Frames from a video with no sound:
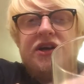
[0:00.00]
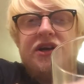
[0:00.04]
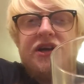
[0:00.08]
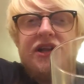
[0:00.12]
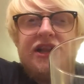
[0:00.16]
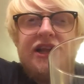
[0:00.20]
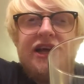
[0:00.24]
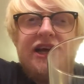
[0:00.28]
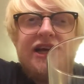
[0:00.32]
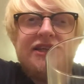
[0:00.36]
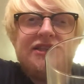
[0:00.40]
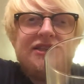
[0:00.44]
in a
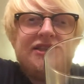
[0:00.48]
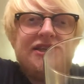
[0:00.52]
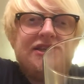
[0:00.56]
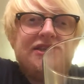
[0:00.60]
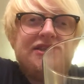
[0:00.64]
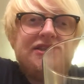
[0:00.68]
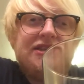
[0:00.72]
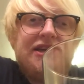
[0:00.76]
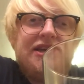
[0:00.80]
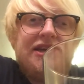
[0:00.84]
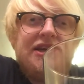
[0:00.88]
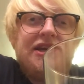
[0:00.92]
glass.
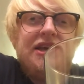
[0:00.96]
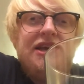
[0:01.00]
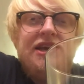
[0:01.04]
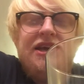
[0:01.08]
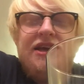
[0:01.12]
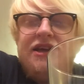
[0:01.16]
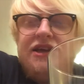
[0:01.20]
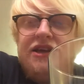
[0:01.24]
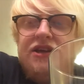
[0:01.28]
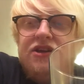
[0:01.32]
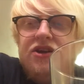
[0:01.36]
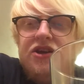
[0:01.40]
It's like,
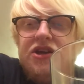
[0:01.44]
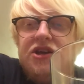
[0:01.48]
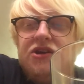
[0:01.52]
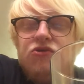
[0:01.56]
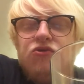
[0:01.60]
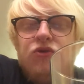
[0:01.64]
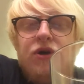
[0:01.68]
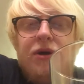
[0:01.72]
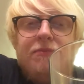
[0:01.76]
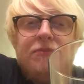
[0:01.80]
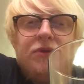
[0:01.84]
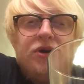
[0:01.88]
you know, your
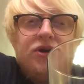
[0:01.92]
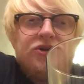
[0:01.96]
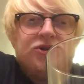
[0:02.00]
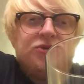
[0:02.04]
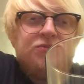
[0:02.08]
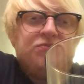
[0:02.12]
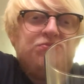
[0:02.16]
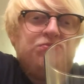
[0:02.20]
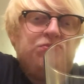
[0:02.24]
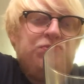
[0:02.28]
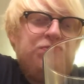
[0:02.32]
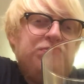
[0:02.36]

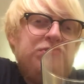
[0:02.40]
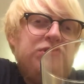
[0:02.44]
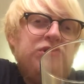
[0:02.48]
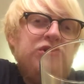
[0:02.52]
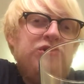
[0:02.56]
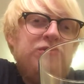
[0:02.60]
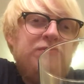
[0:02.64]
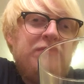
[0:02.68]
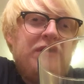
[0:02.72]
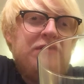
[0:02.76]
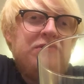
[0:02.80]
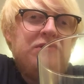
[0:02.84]
grandma's
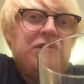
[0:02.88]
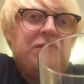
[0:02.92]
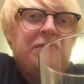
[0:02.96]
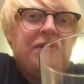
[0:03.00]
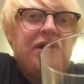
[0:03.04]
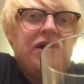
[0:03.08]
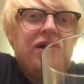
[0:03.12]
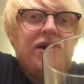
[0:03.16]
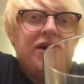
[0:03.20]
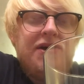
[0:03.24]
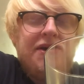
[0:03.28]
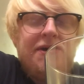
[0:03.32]
blueberry
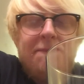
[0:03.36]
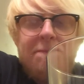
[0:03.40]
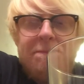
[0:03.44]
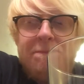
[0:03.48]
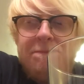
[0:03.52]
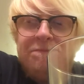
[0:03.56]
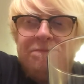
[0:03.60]
pie,